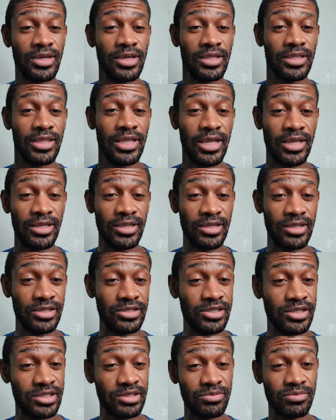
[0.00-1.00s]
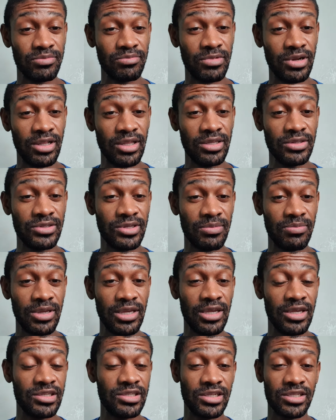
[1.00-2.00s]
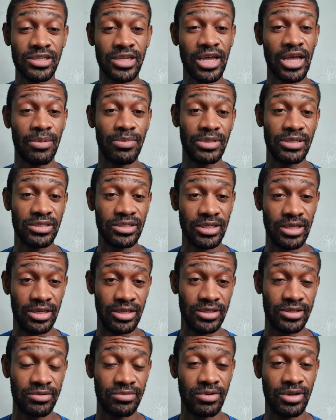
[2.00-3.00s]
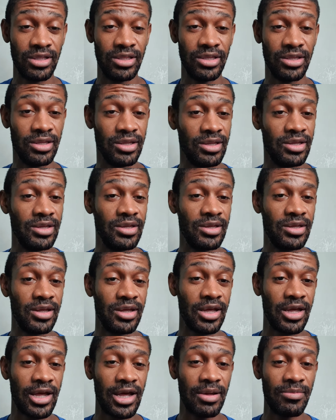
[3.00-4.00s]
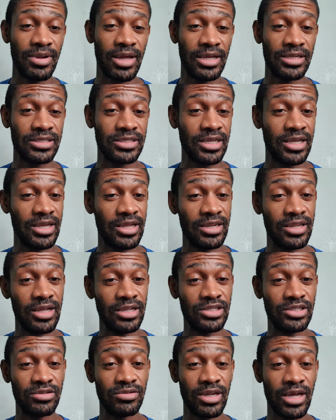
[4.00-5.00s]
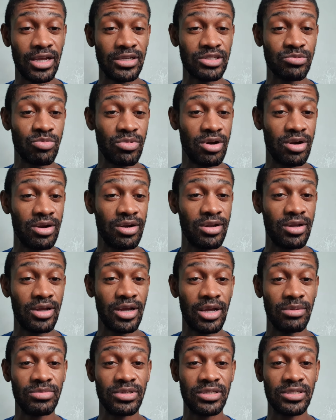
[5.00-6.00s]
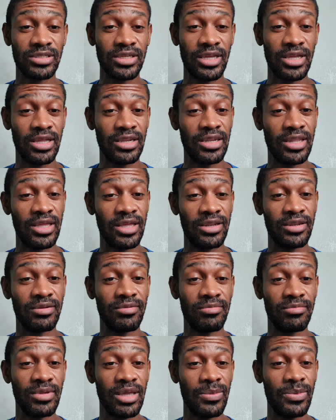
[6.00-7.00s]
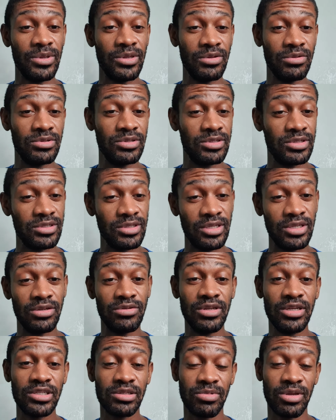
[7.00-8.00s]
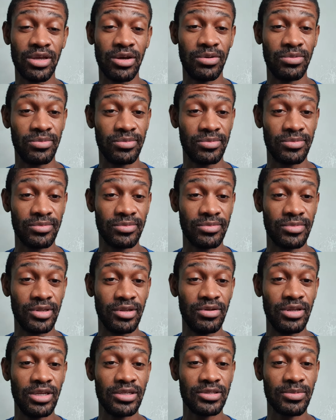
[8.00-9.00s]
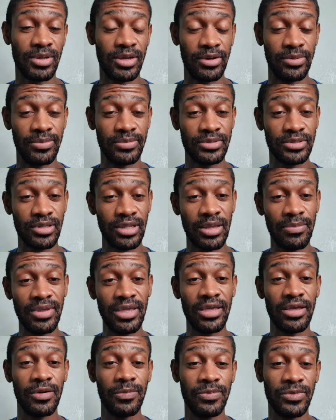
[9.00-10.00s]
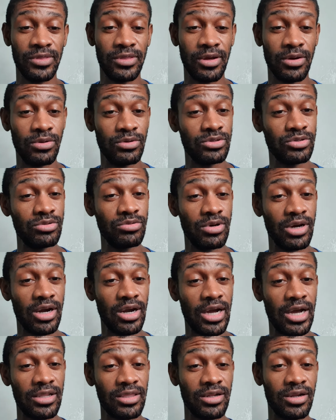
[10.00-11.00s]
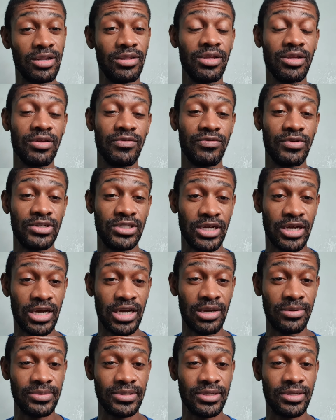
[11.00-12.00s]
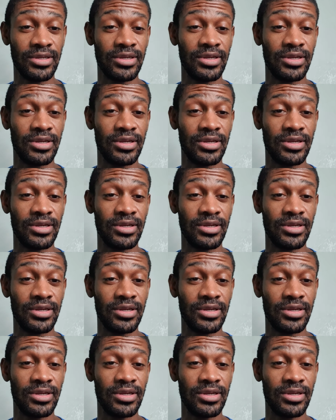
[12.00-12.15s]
that it's just really, to me, it's just common sense, really. I'm not saying that you're not smart. I'm just saying that maybe you need some help. You need some help. So let me help those who are out there looking for jobs